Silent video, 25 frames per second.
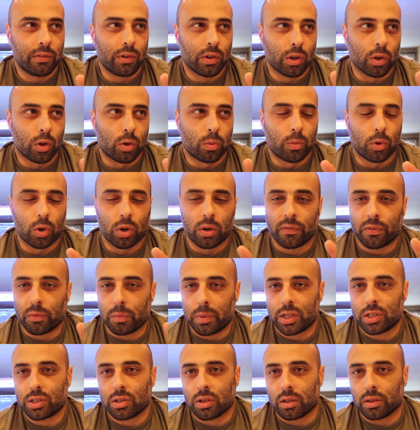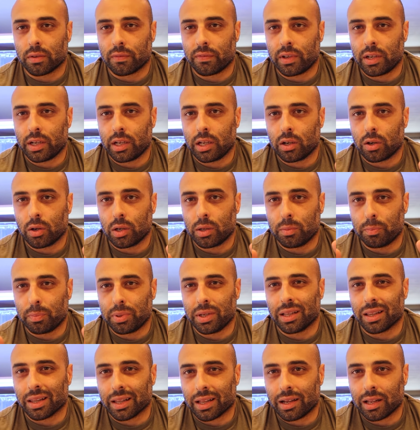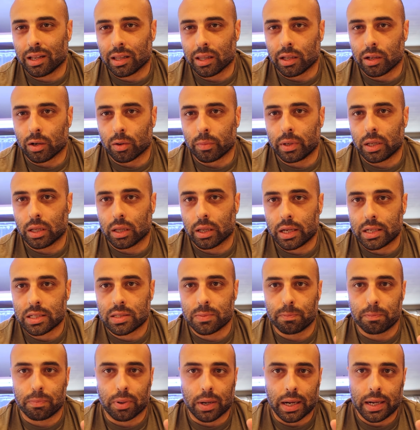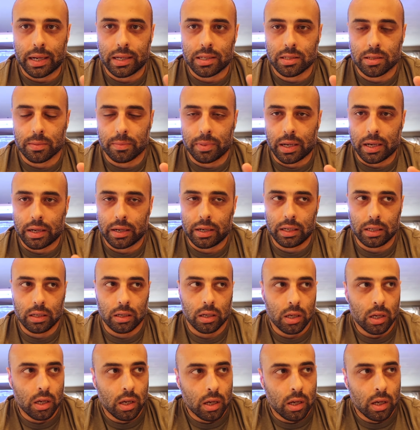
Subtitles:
you a little more information on the video and be a little bit less biased about it.